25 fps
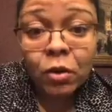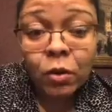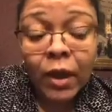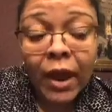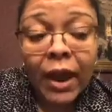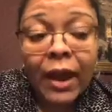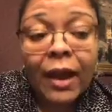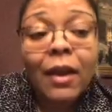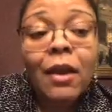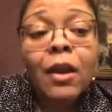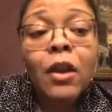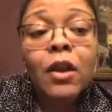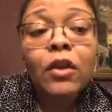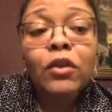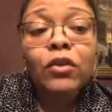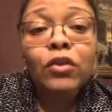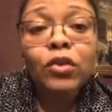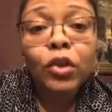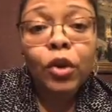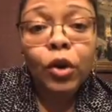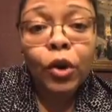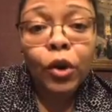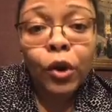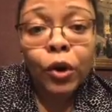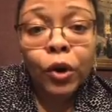okay?
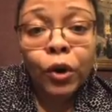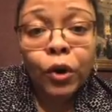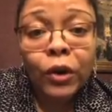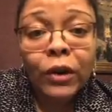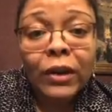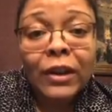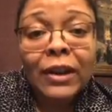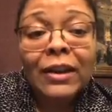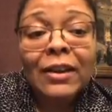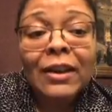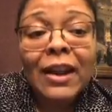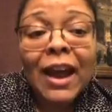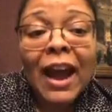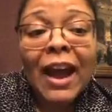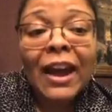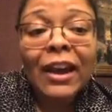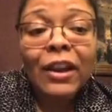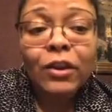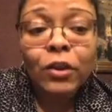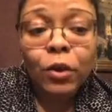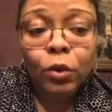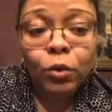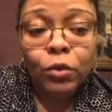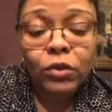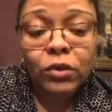So early
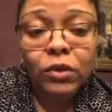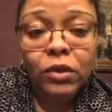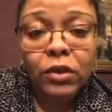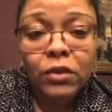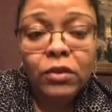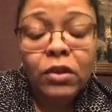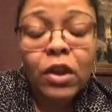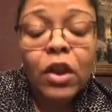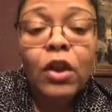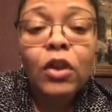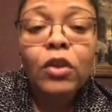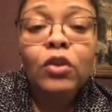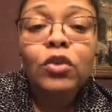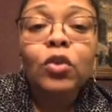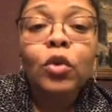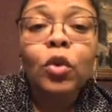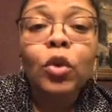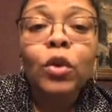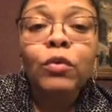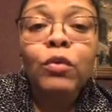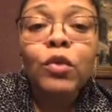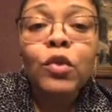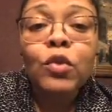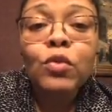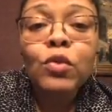diagnosis. So
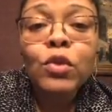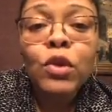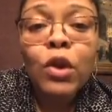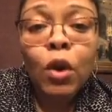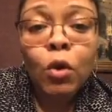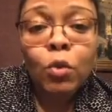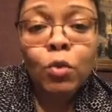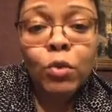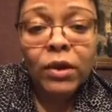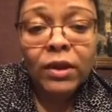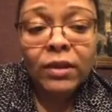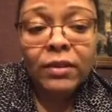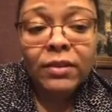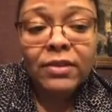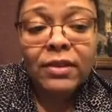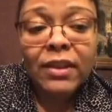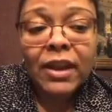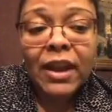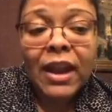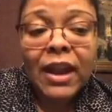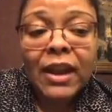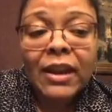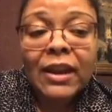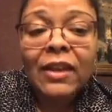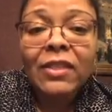if you notice
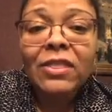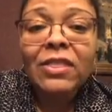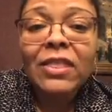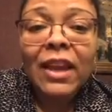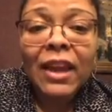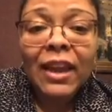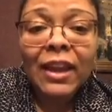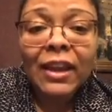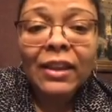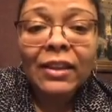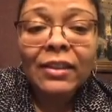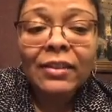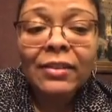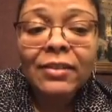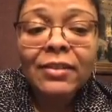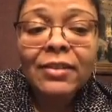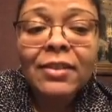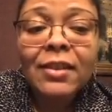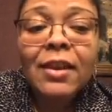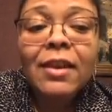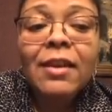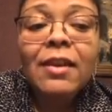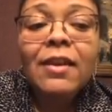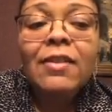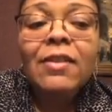any of
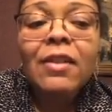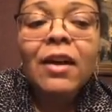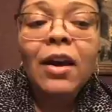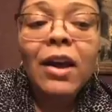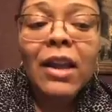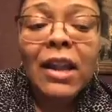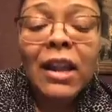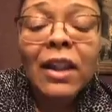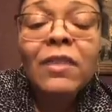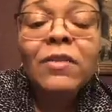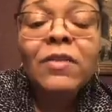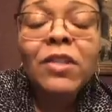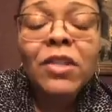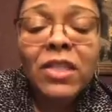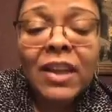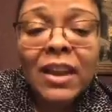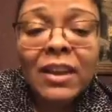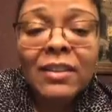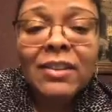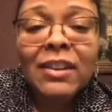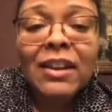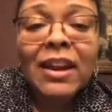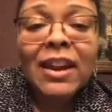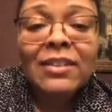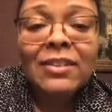the
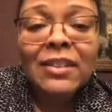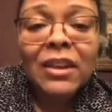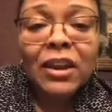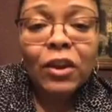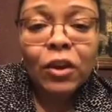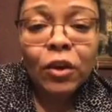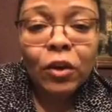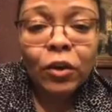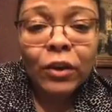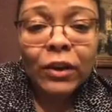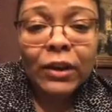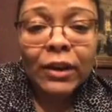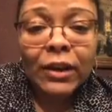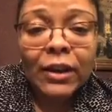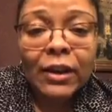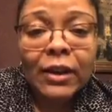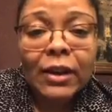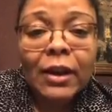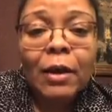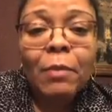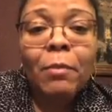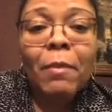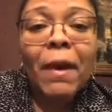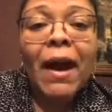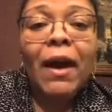things that I said earlier
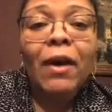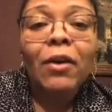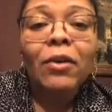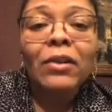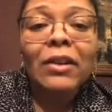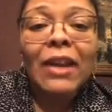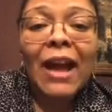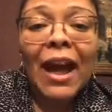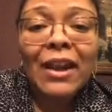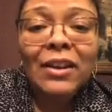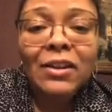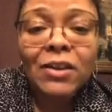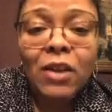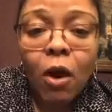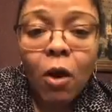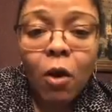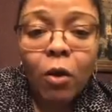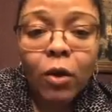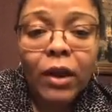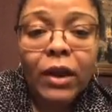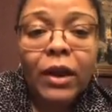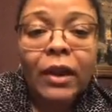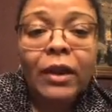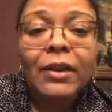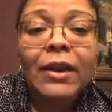about not
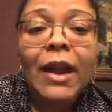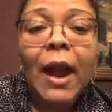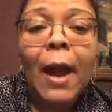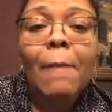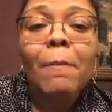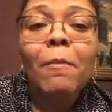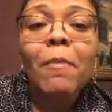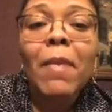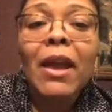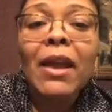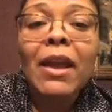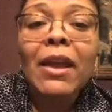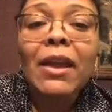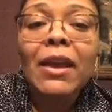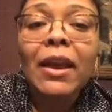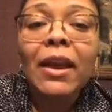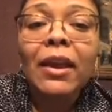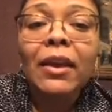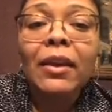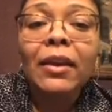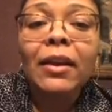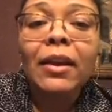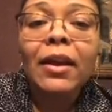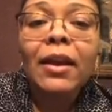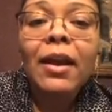talking, not
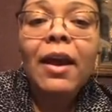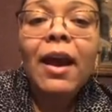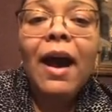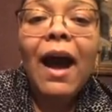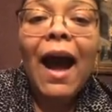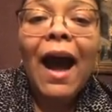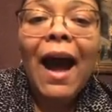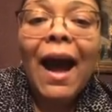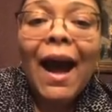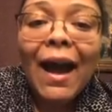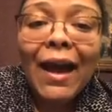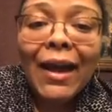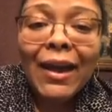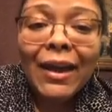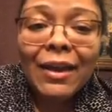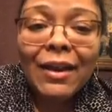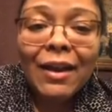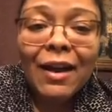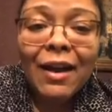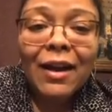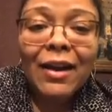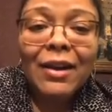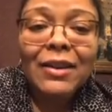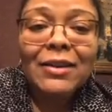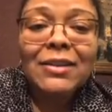making eye
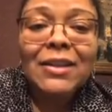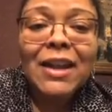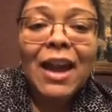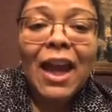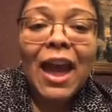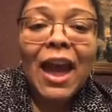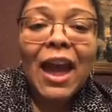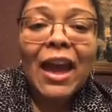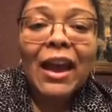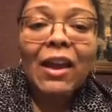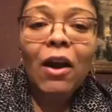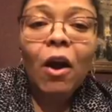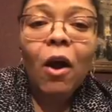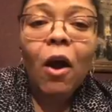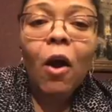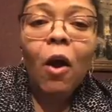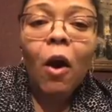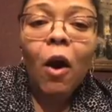contact,